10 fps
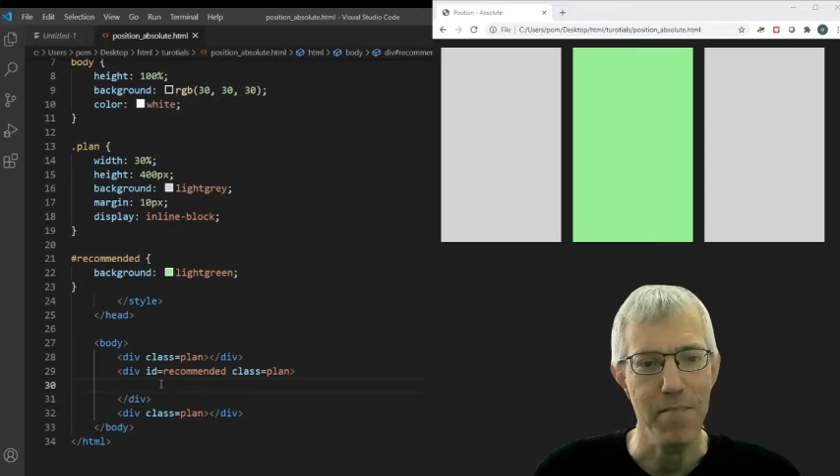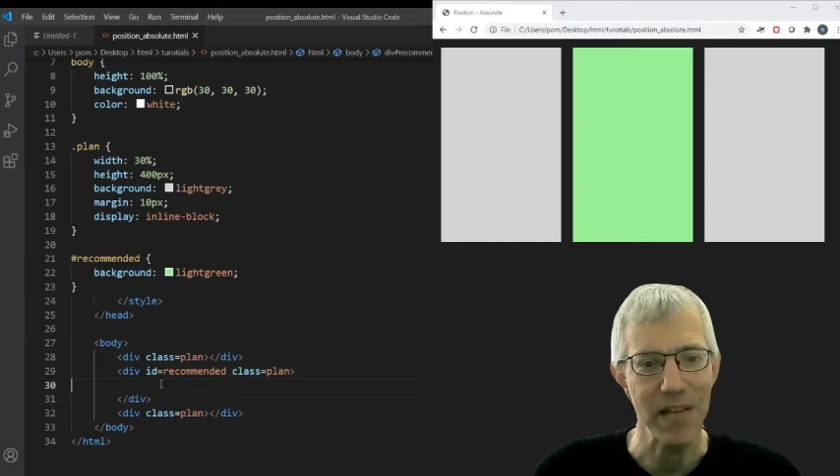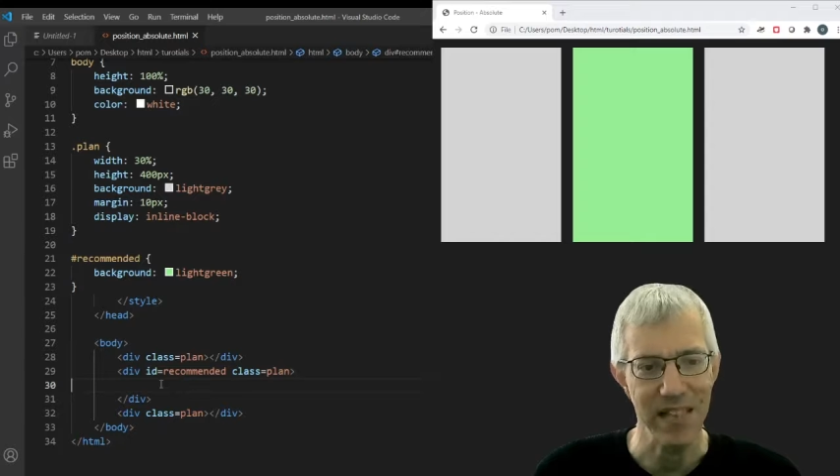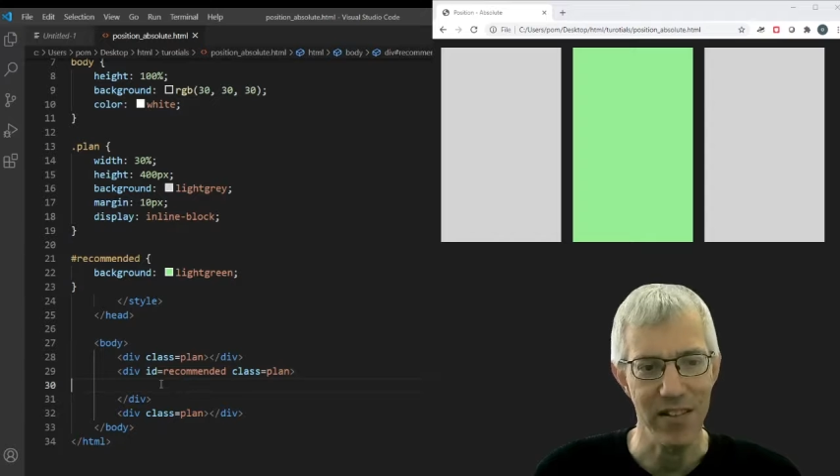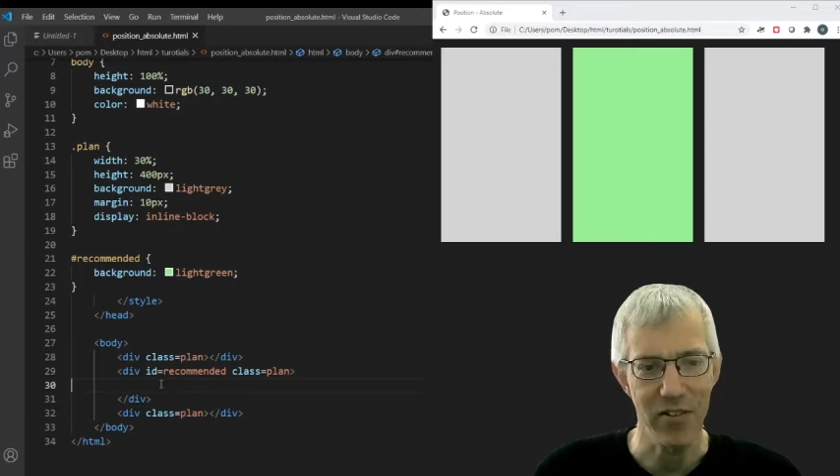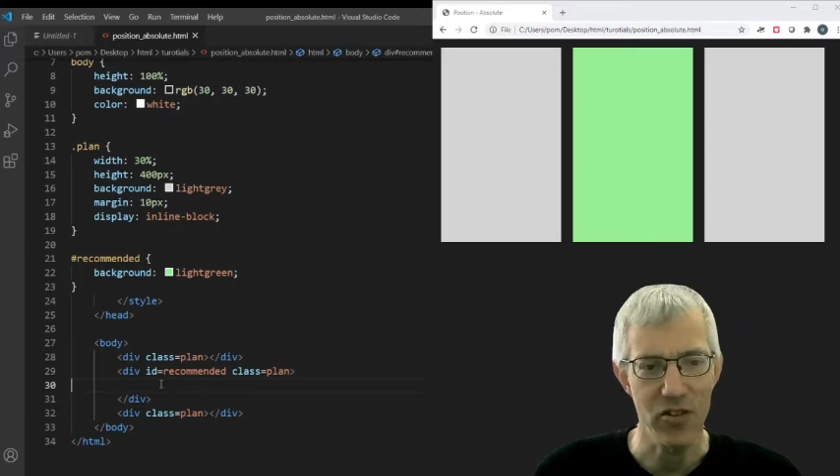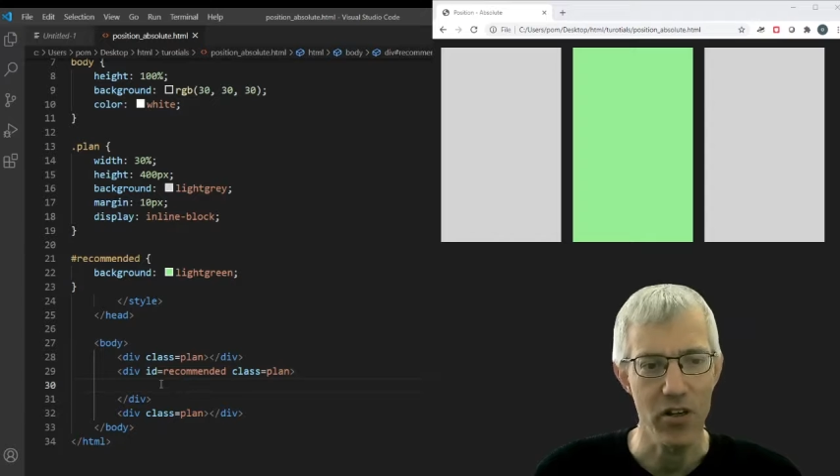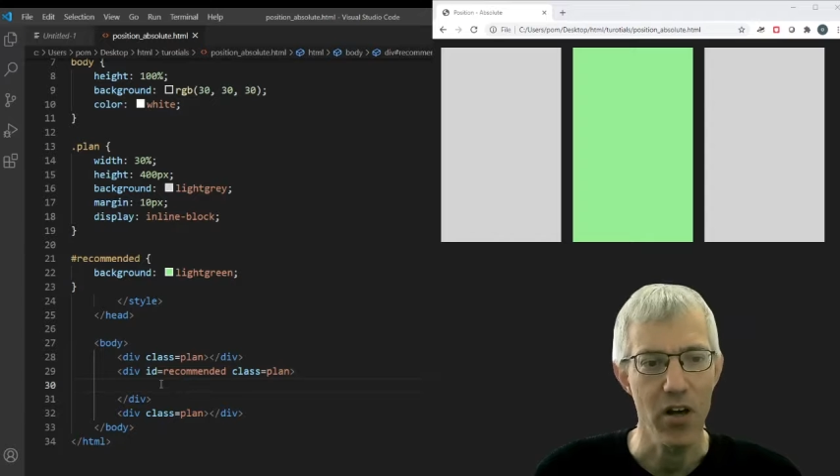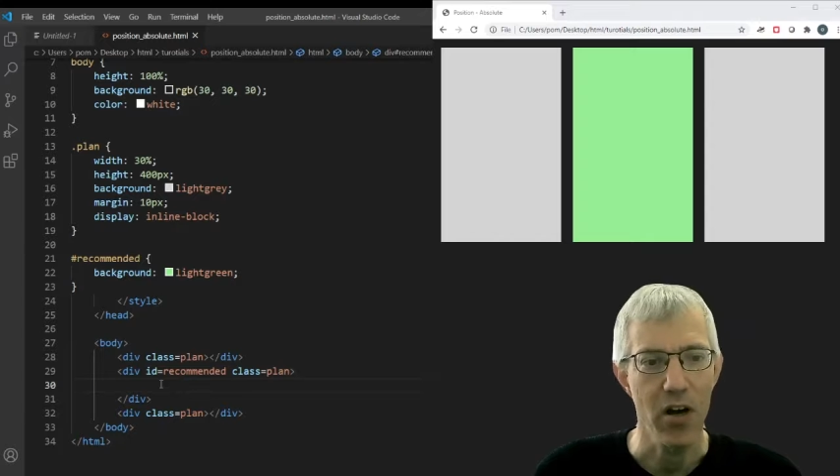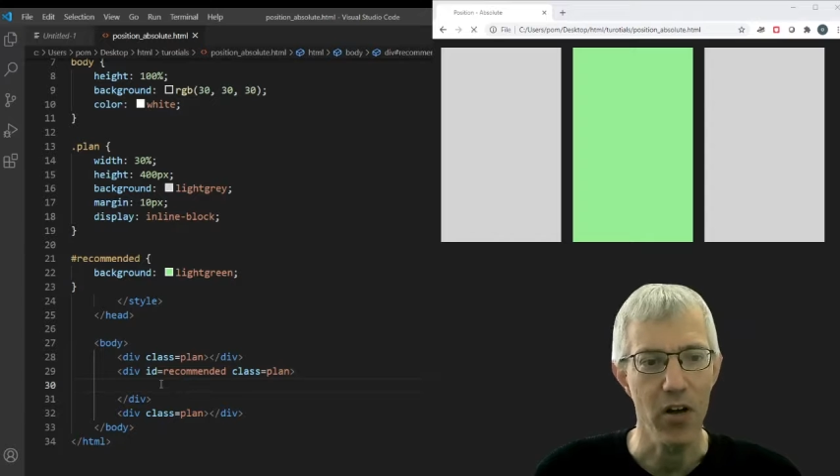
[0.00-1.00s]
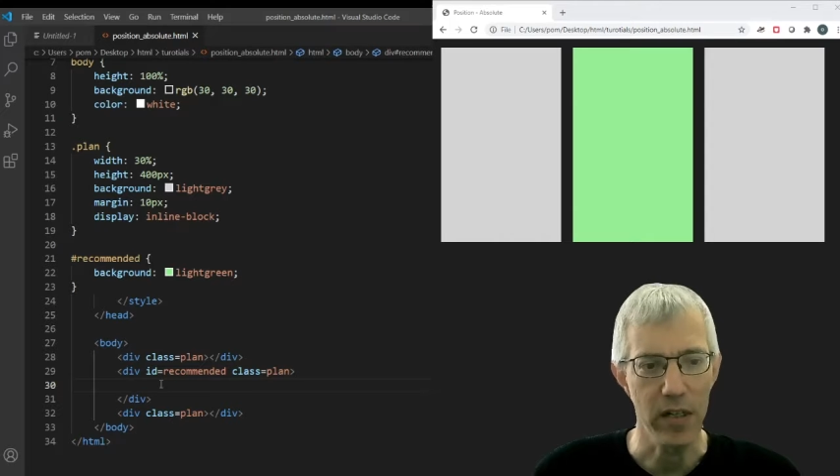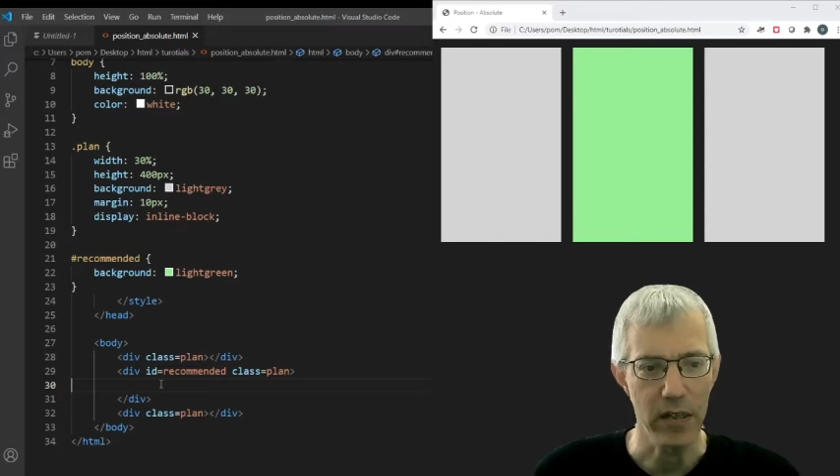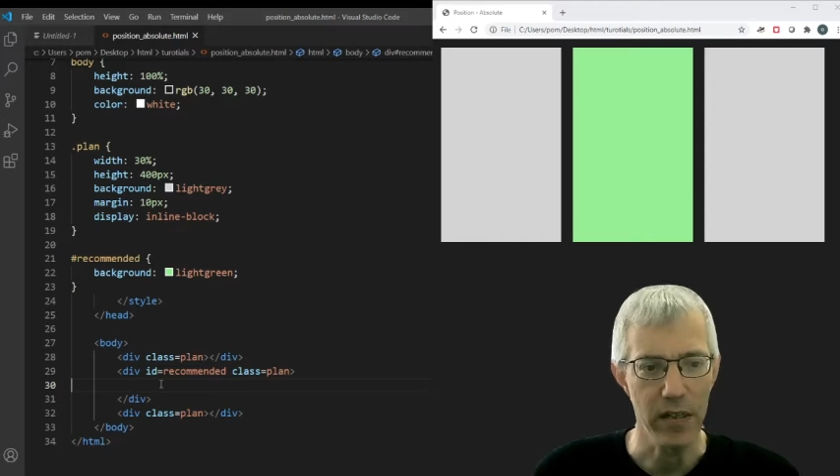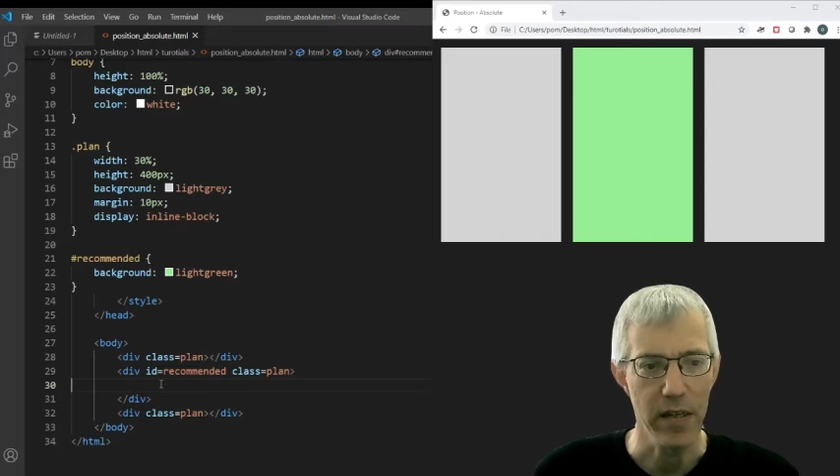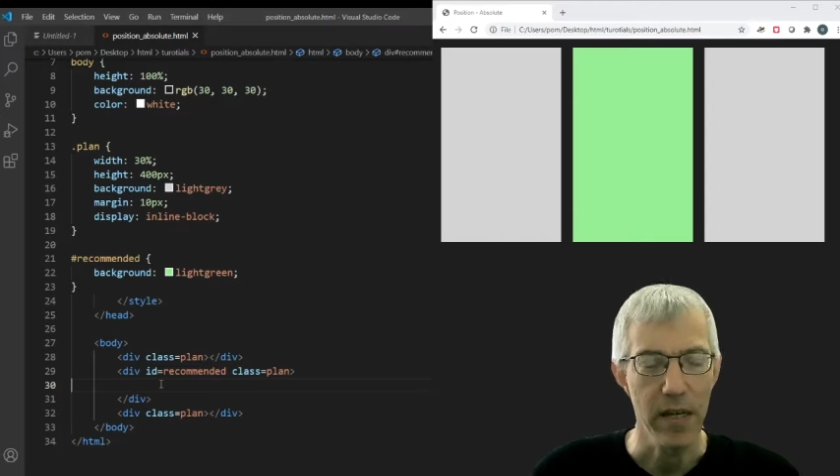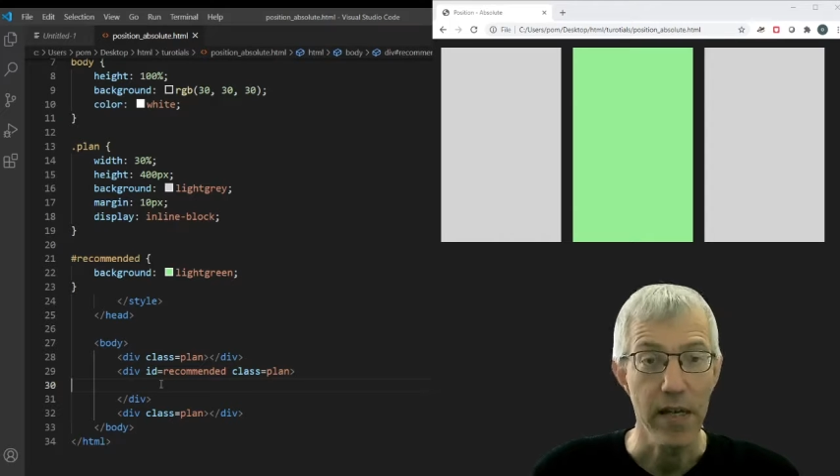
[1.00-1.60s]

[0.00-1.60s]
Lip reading: message on it.